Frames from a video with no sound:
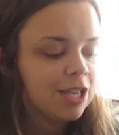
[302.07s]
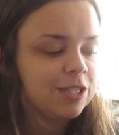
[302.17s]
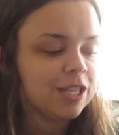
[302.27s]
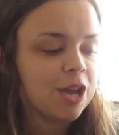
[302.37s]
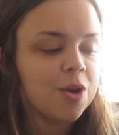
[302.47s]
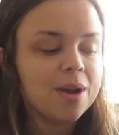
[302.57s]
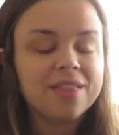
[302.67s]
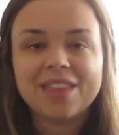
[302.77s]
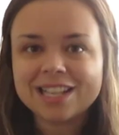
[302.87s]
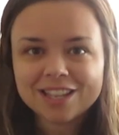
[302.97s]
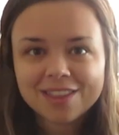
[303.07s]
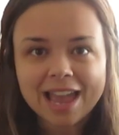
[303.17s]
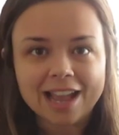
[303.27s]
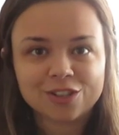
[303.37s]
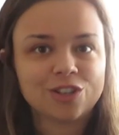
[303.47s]
So that's all
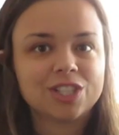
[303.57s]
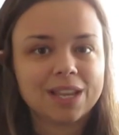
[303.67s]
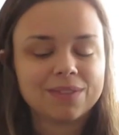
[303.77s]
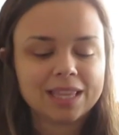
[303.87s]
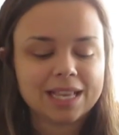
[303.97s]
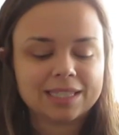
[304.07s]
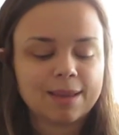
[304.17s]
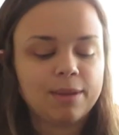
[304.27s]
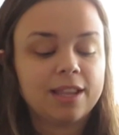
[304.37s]
the extra stuff that they sent